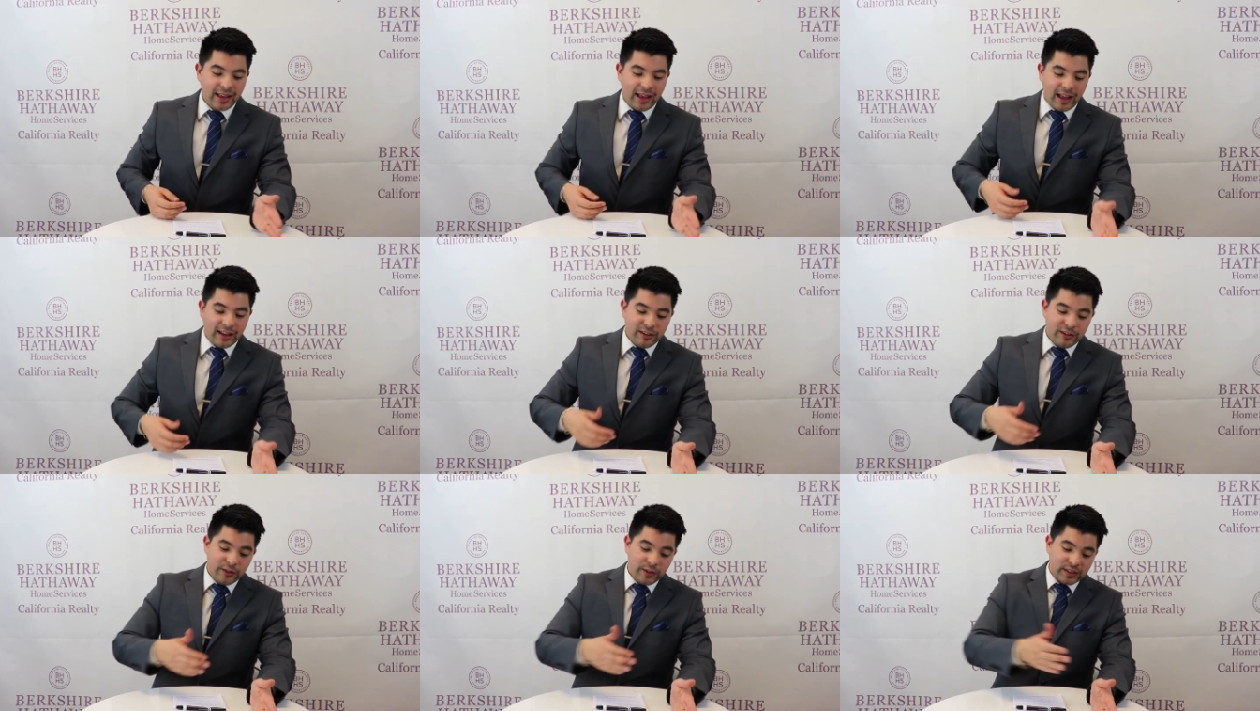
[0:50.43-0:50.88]

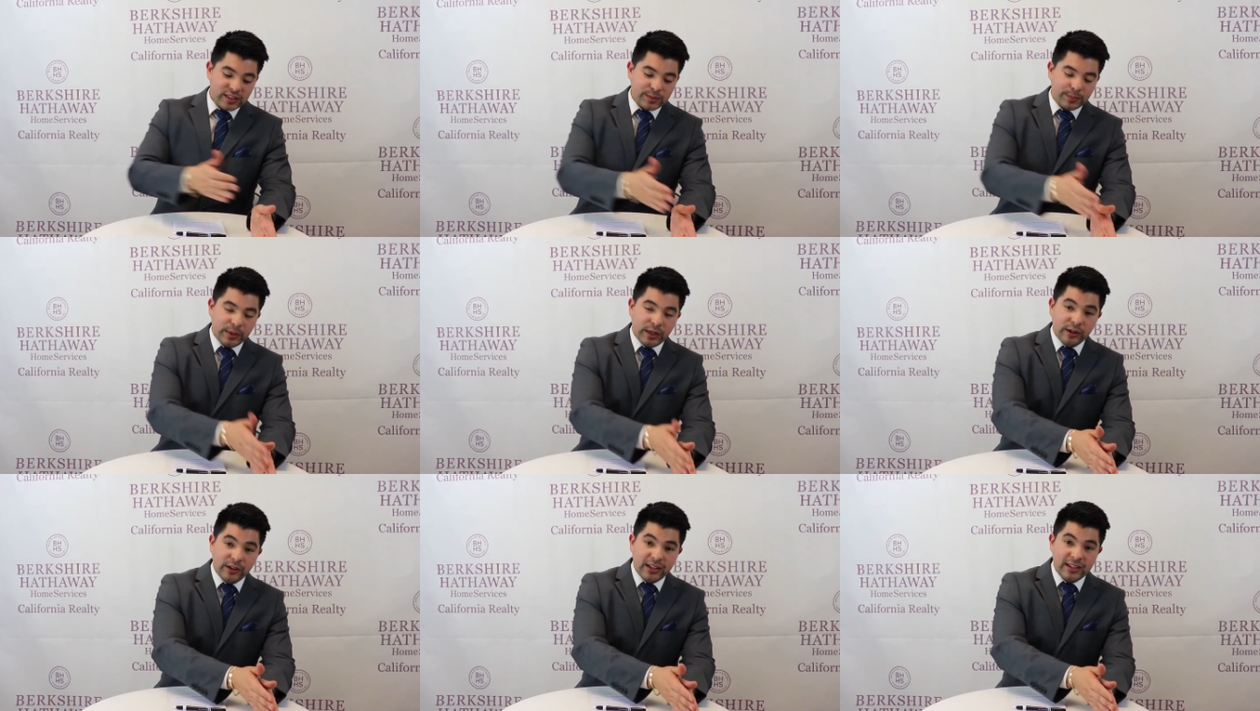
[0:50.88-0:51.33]
and you
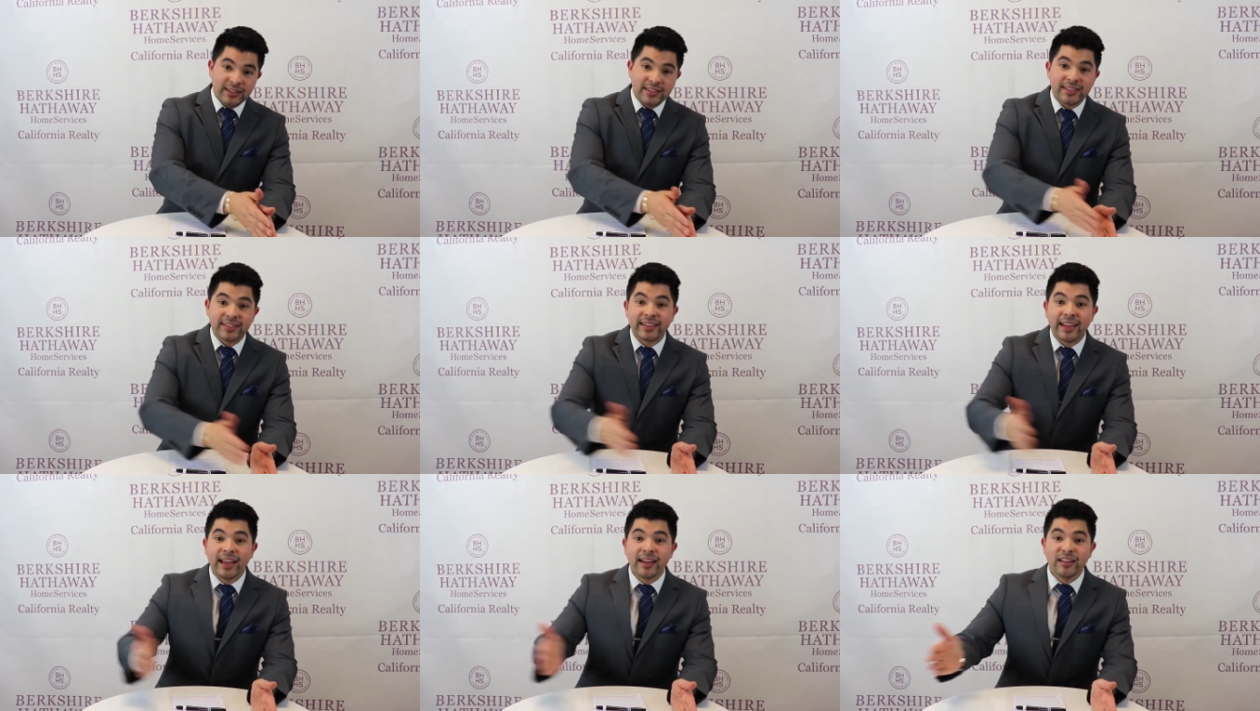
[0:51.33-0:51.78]

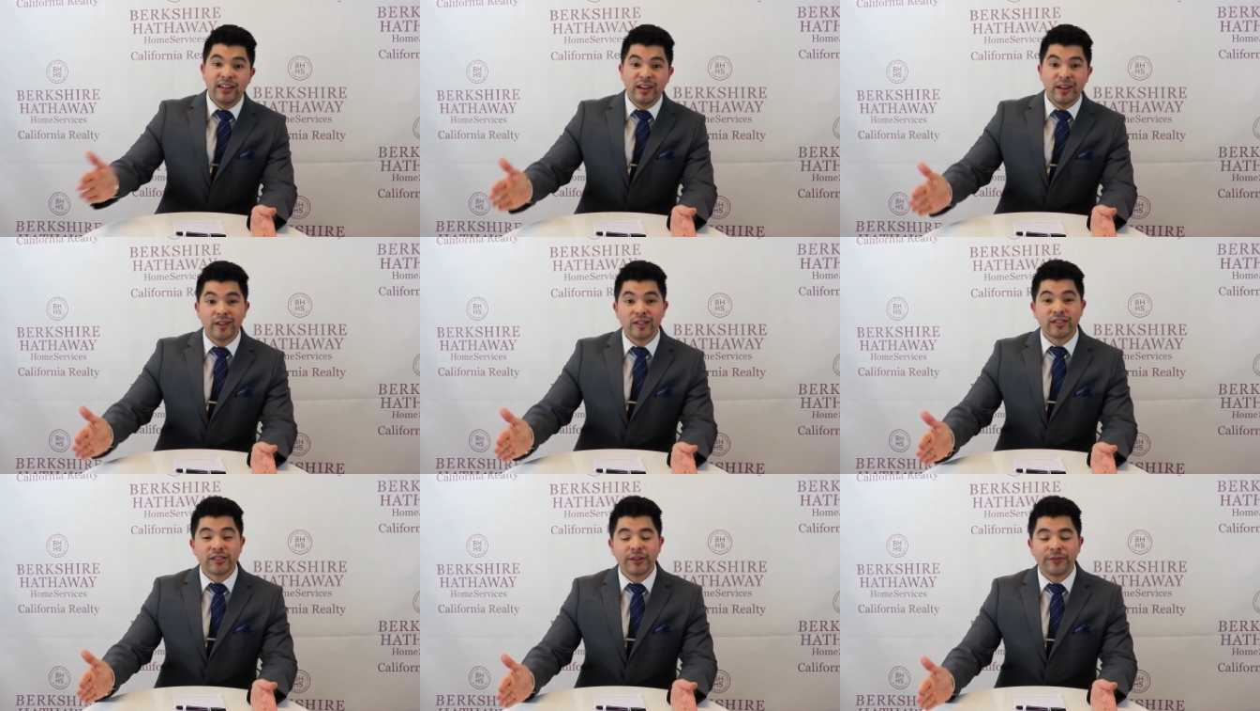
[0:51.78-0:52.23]
experience ten
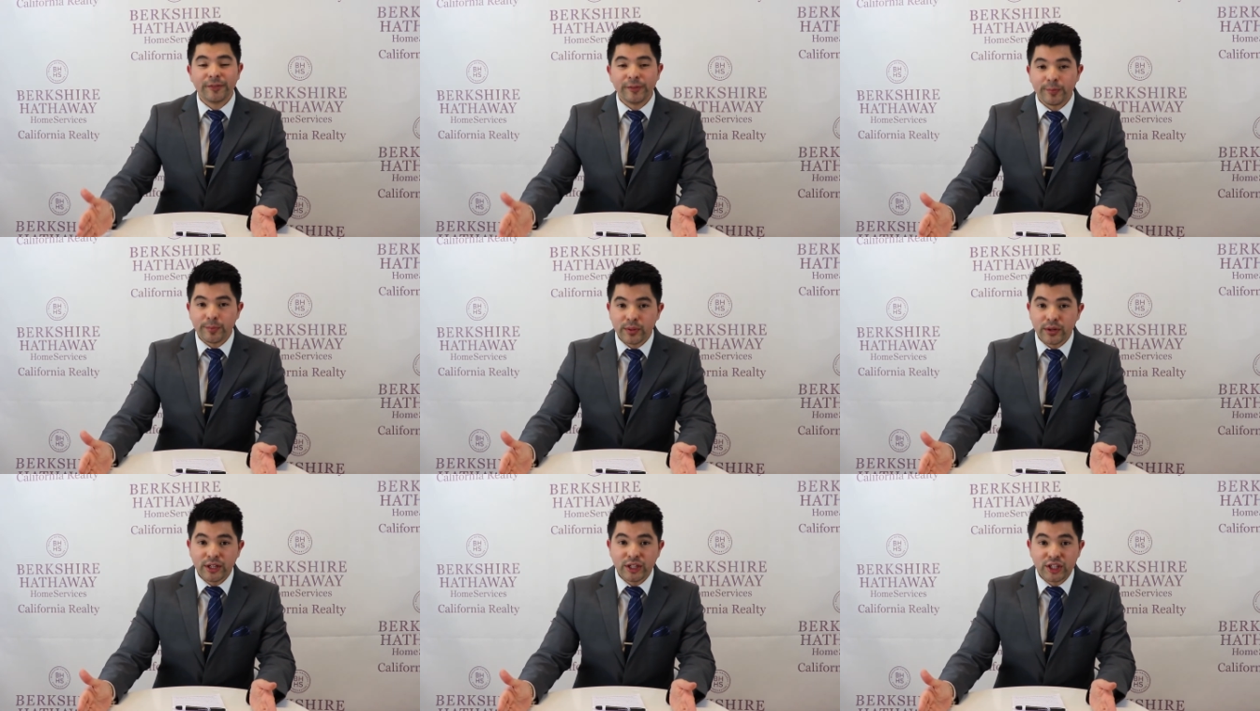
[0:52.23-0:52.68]
years of
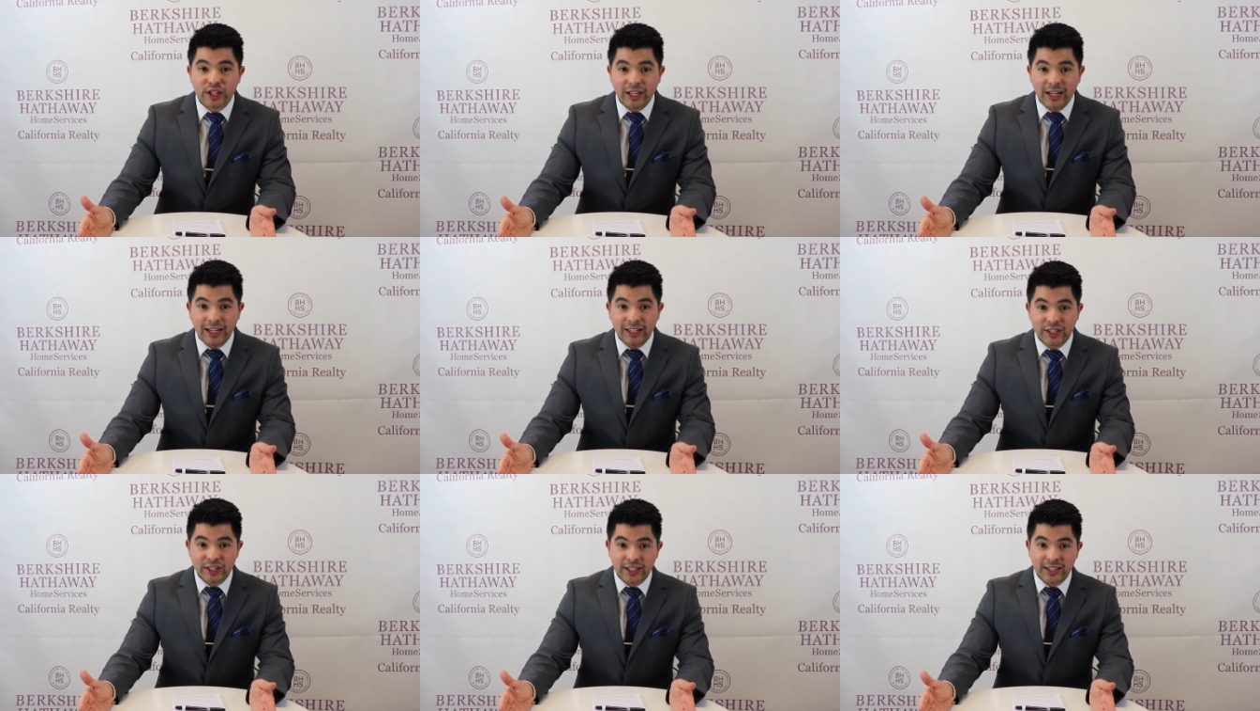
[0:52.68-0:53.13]

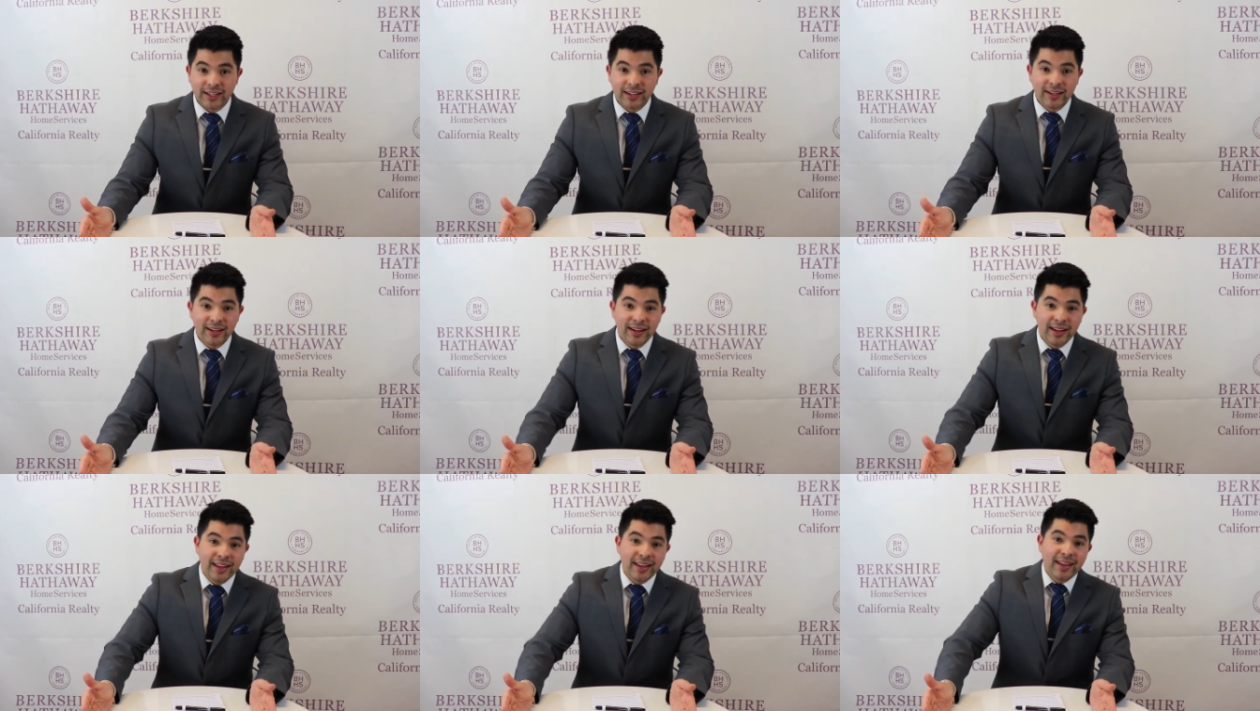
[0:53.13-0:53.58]

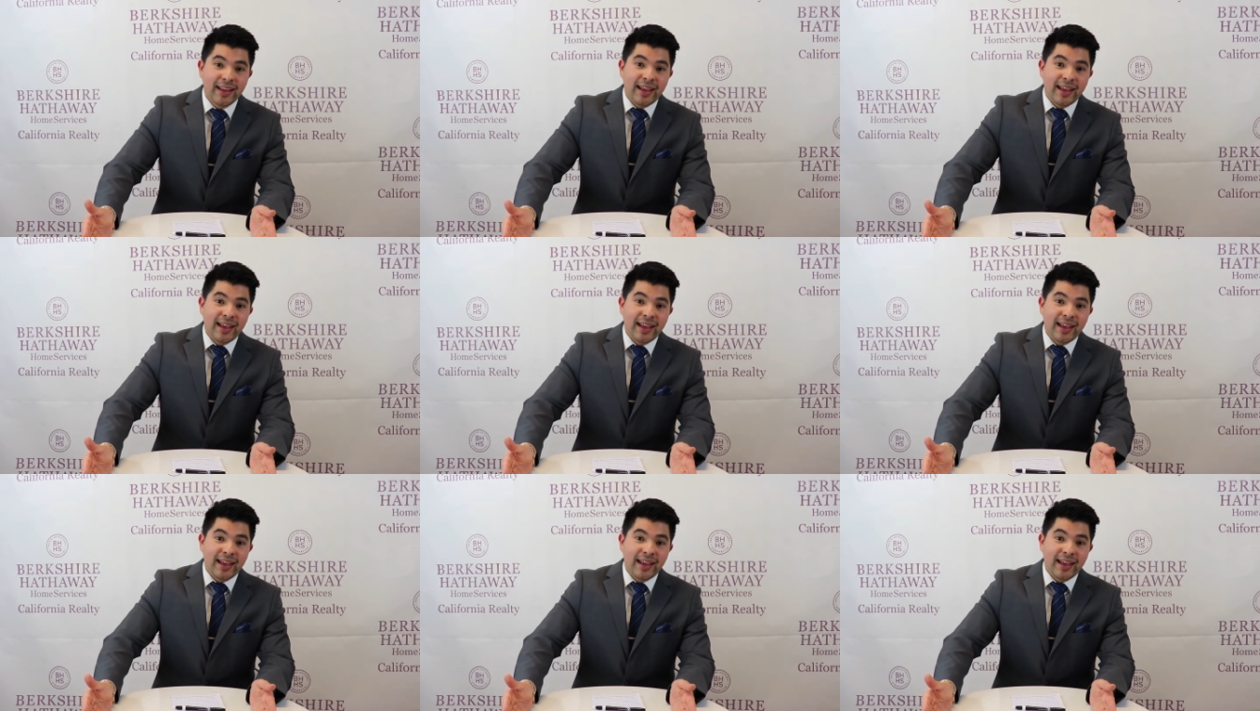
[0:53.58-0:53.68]
appreciation,